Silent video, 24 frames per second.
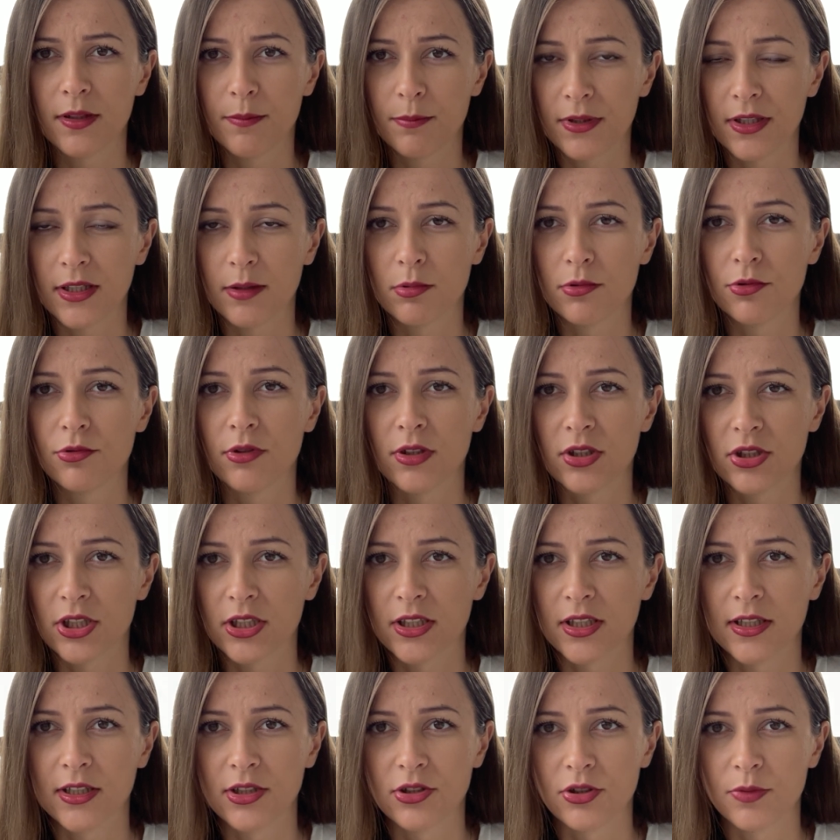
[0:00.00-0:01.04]
be able to
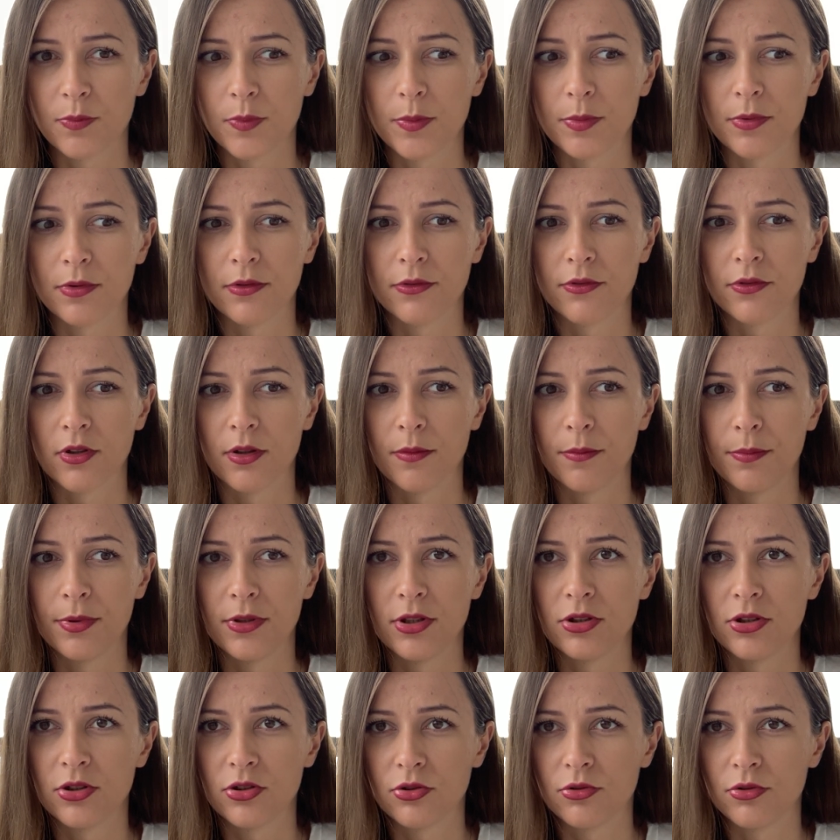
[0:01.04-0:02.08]
attract 100 people from
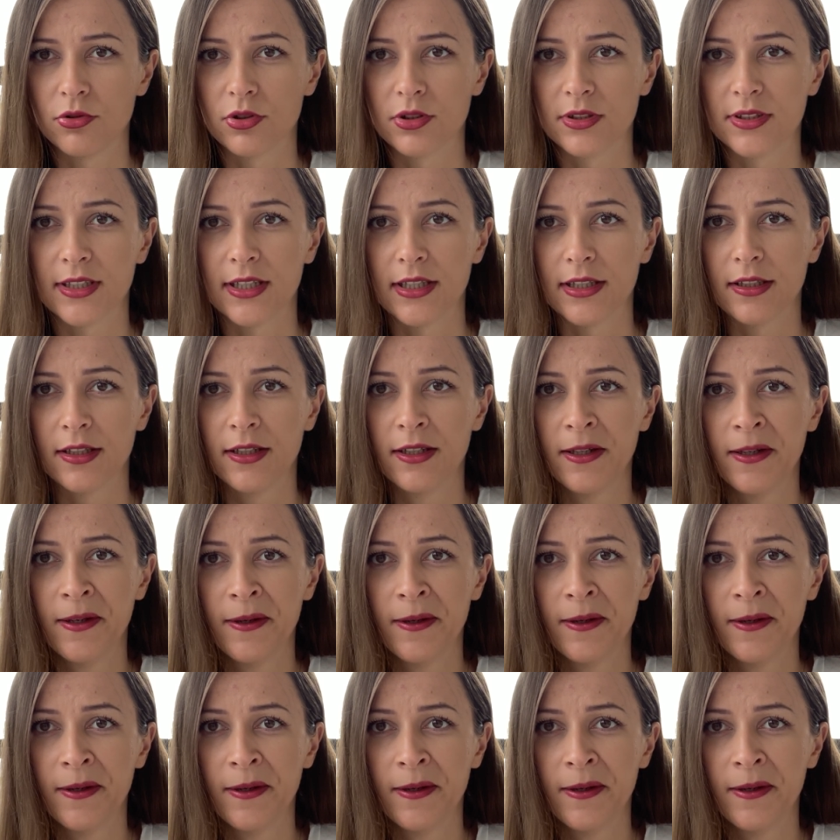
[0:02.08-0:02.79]
Pinterest to your site.